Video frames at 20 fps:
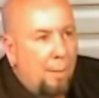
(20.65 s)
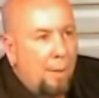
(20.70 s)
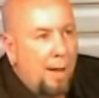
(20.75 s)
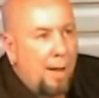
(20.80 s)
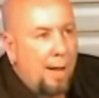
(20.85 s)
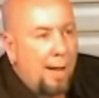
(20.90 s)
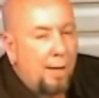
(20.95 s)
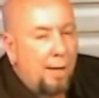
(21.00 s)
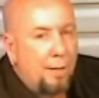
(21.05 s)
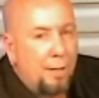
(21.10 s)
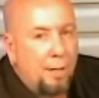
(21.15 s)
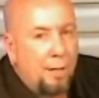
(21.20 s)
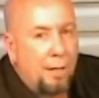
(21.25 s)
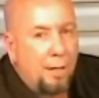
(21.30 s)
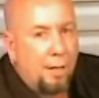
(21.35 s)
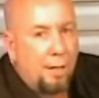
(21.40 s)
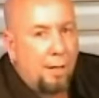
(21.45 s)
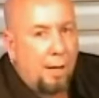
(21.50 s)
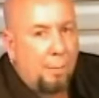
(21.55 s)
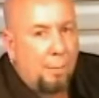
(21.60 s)
And
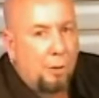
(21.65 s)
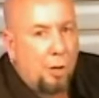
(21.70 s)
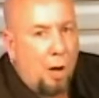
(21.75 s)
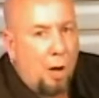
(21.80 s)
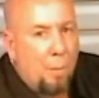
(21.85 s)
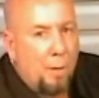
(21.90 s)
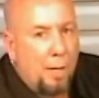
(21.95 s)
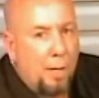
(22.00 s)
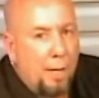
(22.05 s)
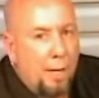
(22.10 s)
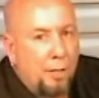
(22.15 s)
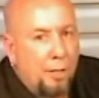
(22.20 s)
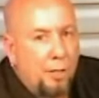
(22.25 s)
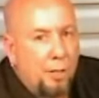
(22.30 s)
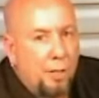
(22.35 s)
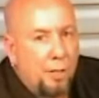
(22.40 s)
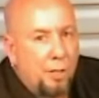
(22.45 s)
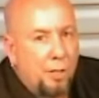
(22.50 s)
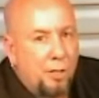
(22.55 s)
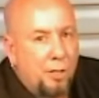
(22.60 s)
I'm Scott McGinnis,
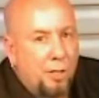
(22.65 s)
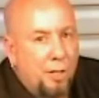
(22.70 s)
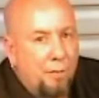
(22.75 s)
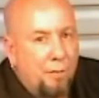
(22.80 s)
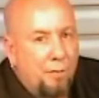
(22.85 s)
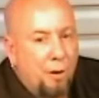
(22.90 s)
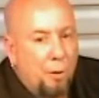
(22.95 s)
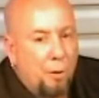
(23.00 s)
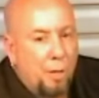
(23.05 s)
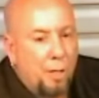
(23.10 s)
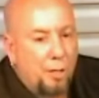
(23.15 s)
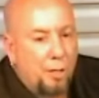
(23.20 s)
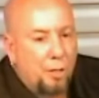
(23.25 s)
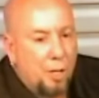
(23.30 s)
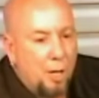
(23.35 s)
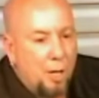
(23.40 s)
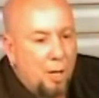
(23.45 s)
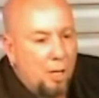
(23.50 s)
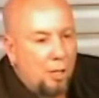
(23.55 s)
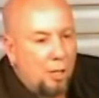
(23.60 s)
and this is In Focus.
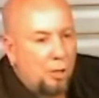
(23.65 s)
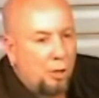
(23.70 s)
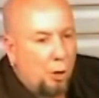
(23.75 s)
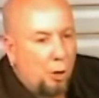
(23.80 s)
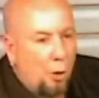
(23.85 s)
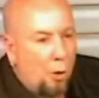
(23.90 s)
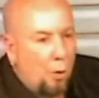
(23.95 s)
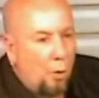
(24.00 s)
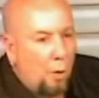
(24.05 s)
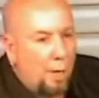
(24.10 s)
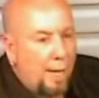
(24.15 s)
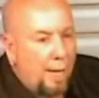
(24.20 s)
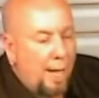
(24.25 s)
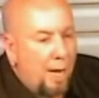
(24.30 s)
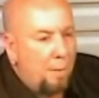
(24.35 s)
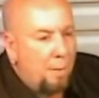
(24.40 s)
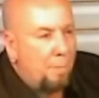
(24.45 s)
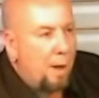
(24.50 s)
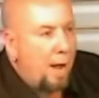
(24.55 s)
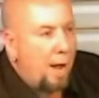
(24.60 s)
So
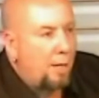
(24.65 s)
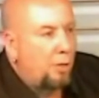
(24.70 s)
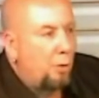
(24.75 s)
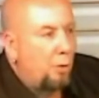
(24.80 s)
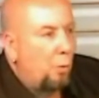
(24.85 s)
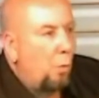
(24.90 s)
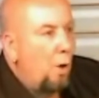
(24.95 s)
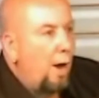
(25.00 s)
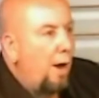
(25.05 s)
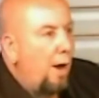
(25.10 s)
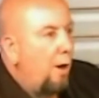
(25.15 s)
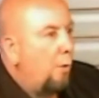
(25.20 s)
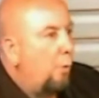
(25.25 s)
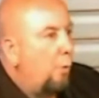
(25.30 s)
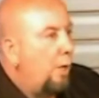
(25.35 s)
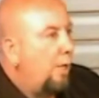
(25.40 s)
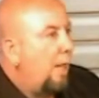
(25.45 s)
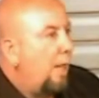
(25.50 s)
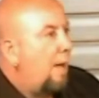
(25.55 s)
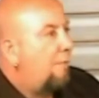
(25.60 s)
getting back to where
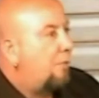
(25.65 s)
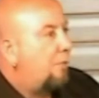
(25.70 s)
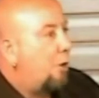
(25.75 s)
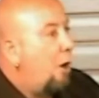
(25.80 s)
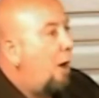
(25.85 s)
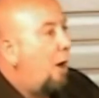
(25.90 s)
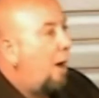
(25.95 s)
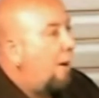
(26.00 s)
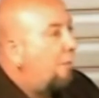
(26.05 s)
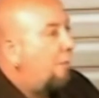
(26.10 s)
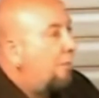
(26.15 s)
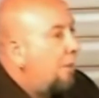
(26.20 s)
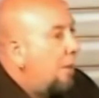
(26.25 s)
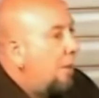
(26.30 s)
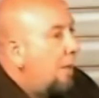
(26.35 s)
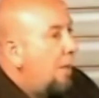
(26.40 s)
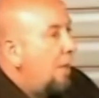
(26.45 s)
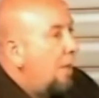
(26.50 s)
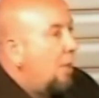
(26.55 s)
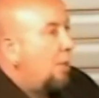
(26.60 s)
we left off,
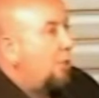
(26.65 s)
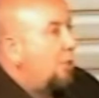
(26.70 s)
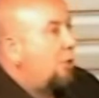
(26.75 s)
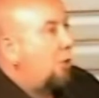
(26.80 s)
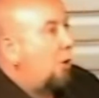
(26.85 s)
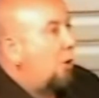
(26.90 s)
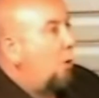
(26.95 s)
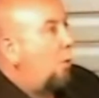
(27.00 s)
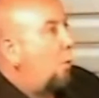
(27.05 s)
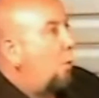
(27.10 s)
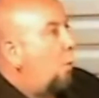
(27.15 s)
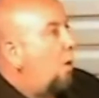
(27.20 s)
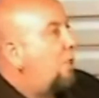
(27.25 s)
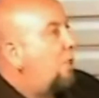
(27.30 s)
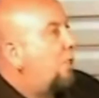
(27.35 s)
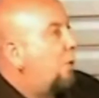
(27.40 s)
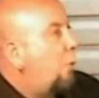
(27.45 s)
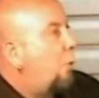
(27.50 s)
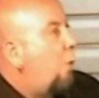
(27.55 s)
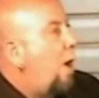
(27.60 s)
so
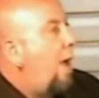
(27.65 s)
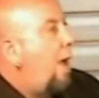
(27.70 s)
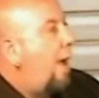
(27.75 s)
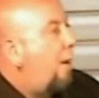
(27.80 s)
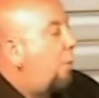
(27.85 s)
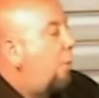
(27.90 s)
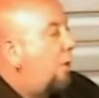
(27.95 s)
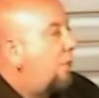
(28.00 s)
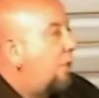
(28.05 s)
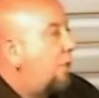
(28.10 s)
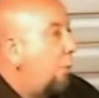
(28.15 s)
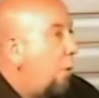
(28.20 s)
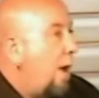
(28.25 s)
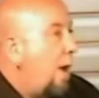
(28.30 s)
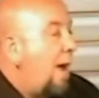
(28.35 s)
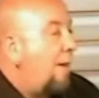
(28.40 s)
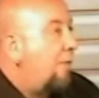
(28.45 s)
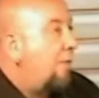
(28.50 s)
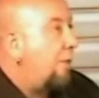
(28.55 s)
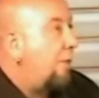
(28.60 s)
once the WAF,